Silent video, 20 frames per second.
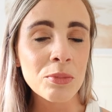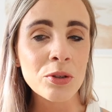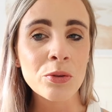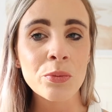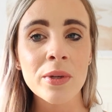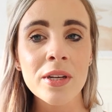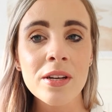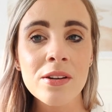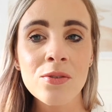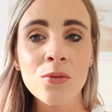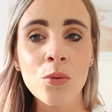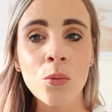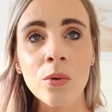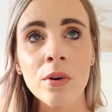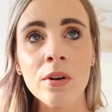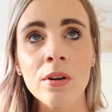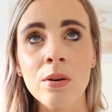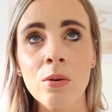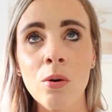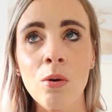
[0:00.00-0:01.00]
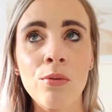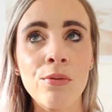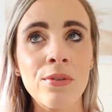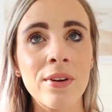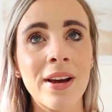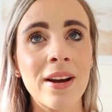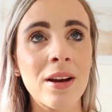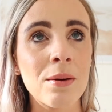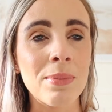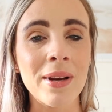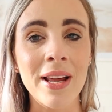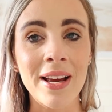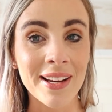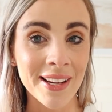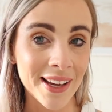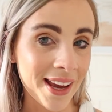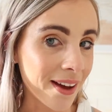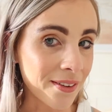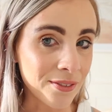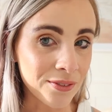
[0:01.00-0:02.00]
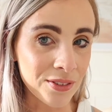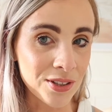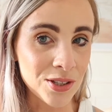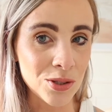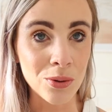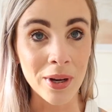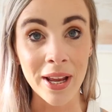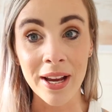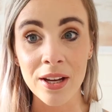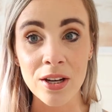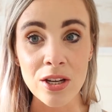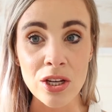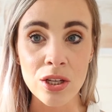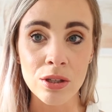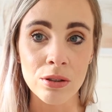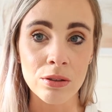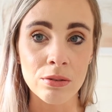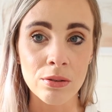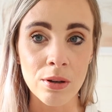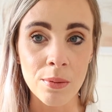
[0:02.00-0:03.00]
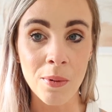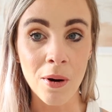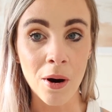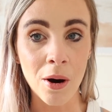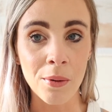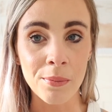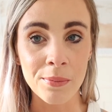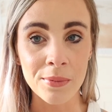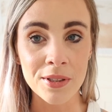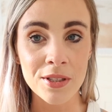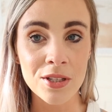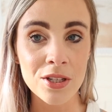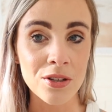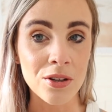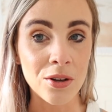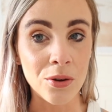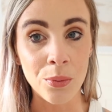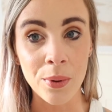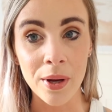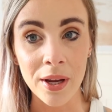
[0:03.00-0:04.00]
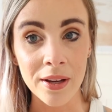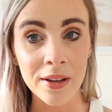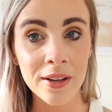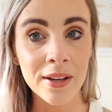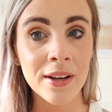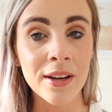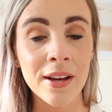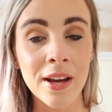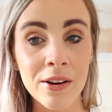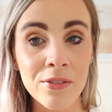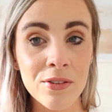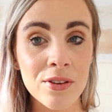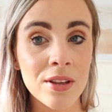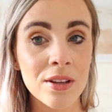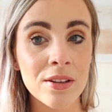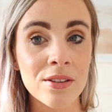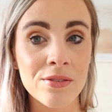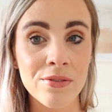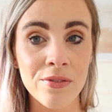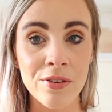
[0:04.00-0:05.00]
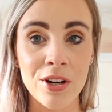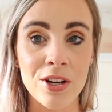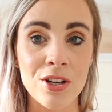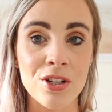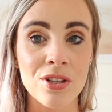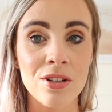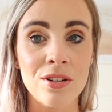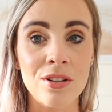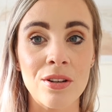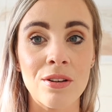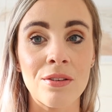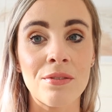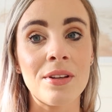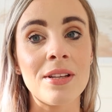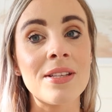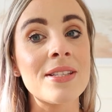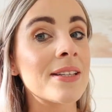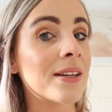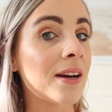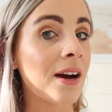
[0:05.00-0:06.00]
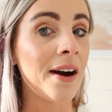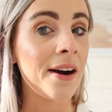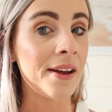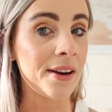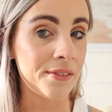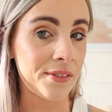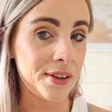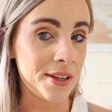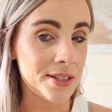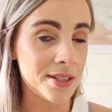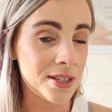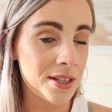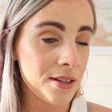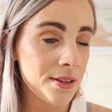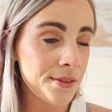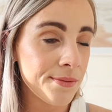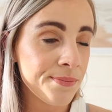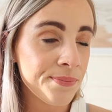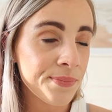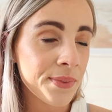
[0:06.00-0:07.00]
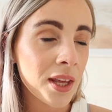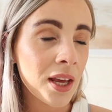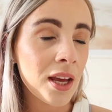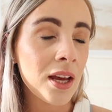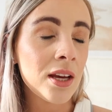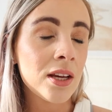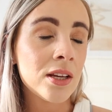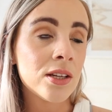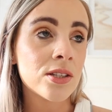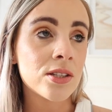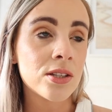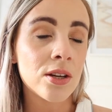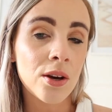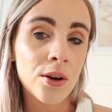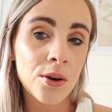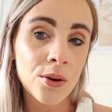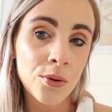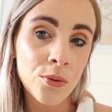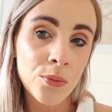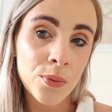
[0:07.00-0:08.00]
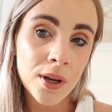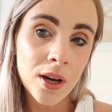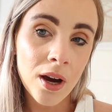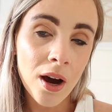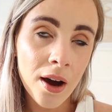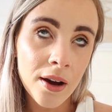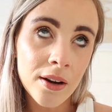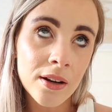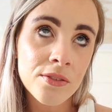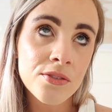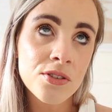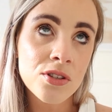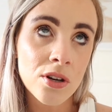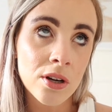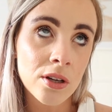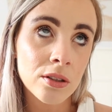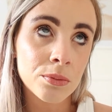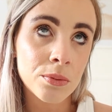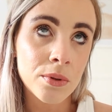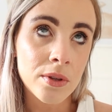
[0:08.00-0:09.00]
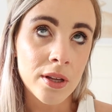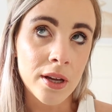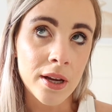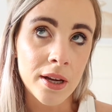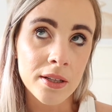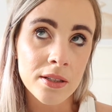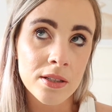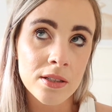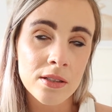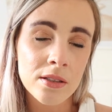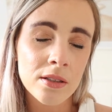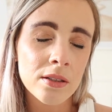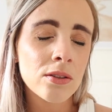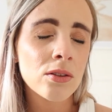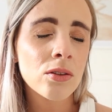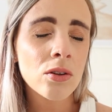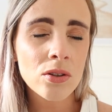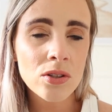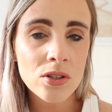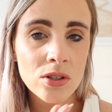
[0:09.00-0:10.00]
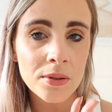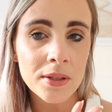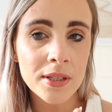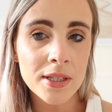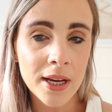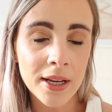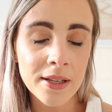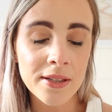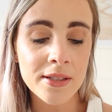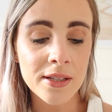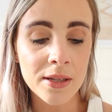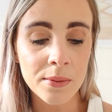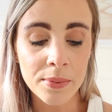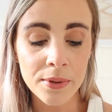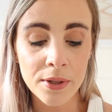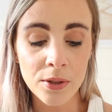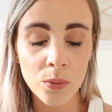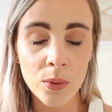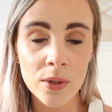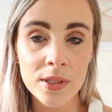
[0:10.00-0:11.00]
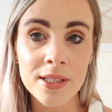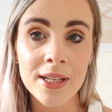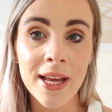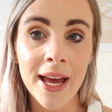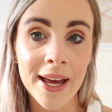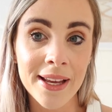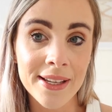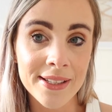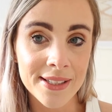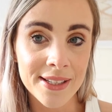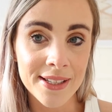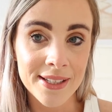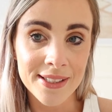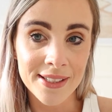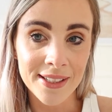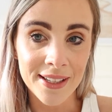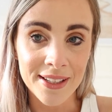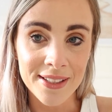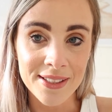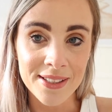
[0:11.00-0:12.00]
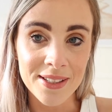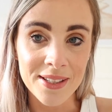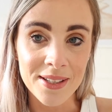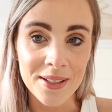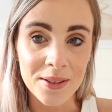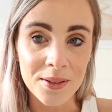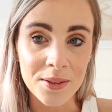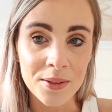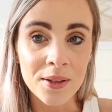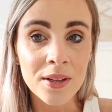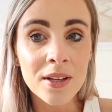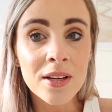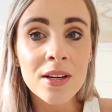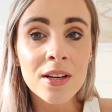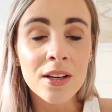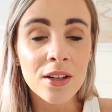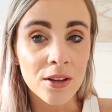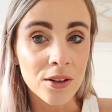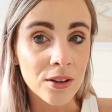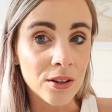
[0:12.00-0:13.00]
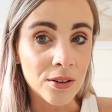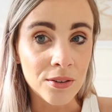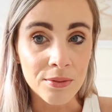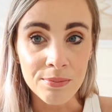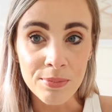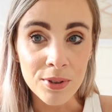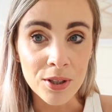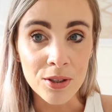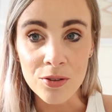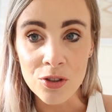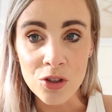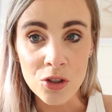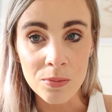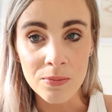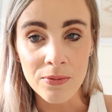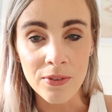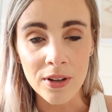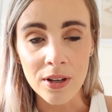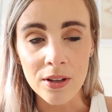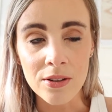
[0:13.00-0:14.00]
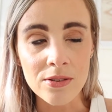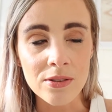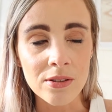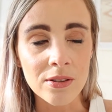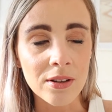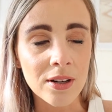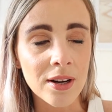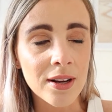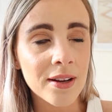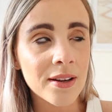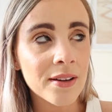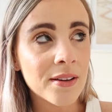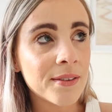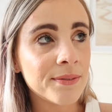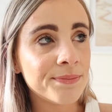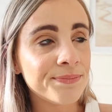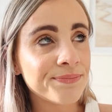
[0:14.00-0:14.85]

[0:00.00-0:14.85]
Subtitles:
but we didn't work off like a blank canvas or like a new apartment, you know, where everything is fresh and new and it's kind of easy. So we kind of struggled with that, not too intensely, but it wasn't as easy as the, you know, YouTube videos look like.